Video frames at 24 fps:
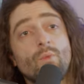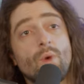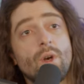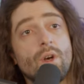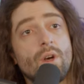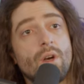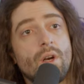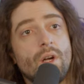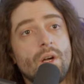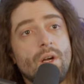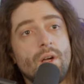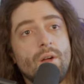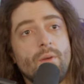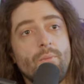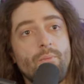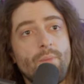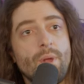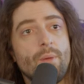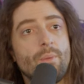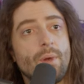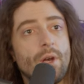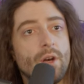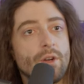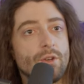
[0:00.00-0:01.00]
where uh,
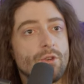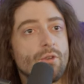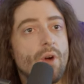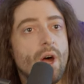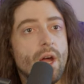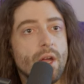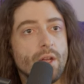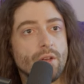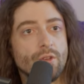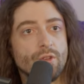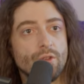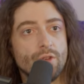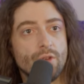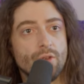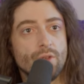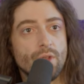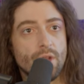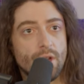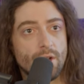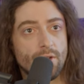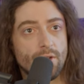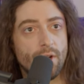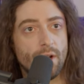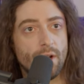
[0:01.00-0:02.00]
people are trying trying to do
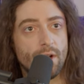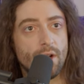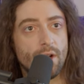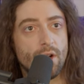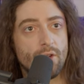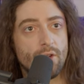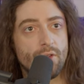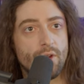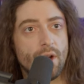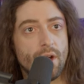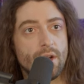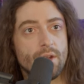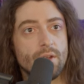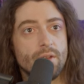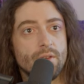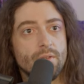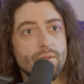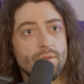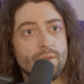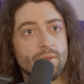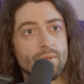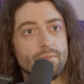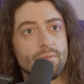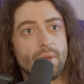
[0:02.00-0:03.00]
that right now, right?
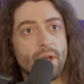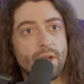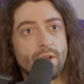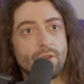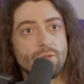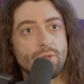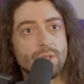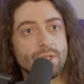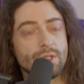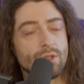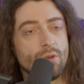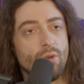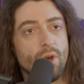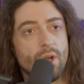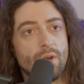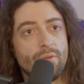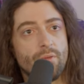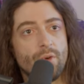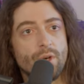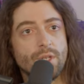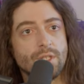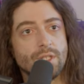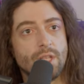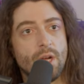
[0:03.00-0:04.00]
And like Chris Olah, mm -hmm.
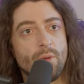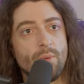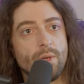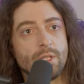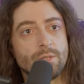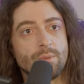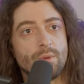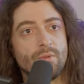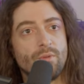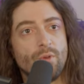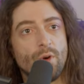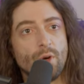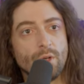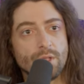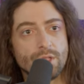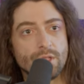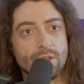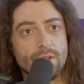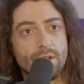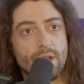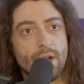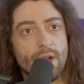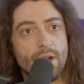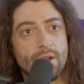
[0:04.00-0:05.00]
for example, has been focused on
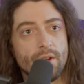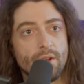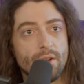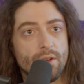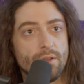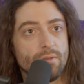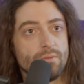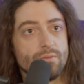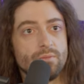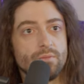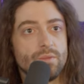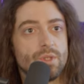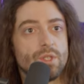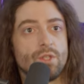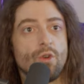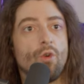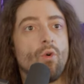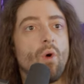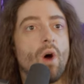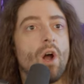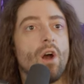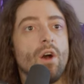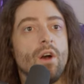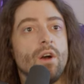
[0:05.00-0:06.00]
that, and so
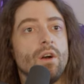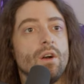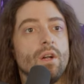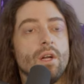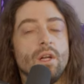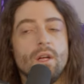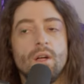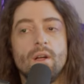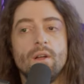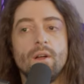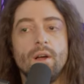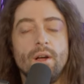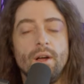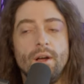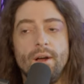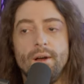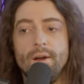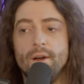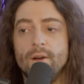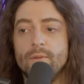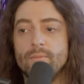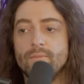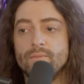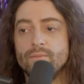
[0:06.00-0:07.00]
are
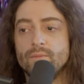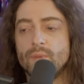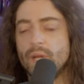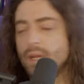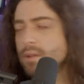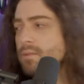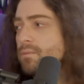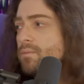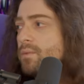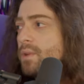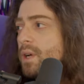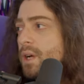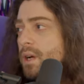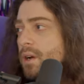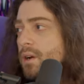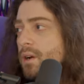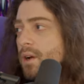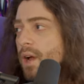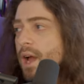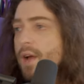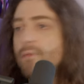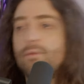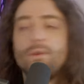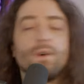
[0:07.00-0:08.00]
um, like mm -hmm. uh,
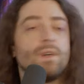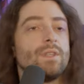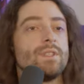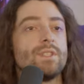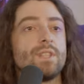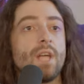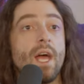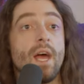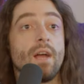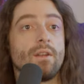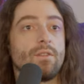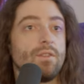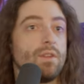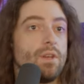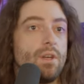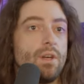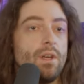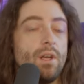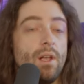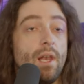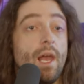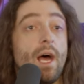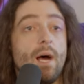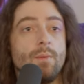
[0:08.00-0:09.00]
efforts at the
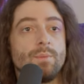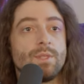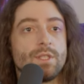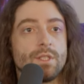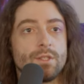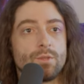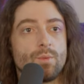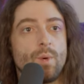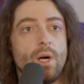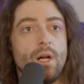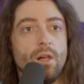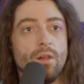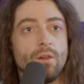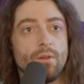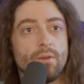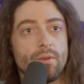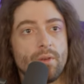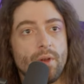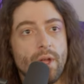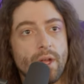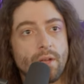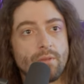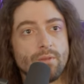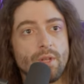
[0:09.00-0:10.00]
labs as well.
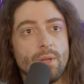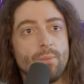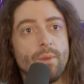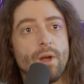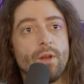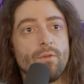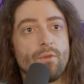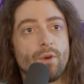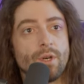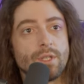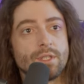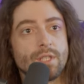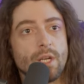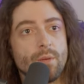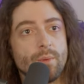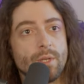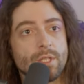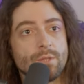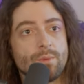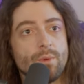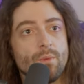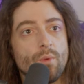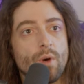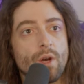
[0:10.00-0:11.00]
Like DeepMind, for example, has
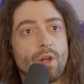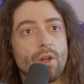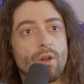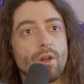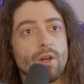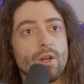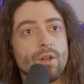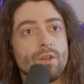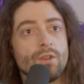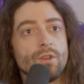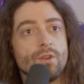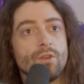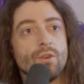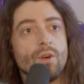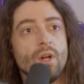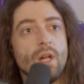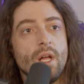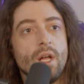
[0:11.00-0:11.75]
been working on it too.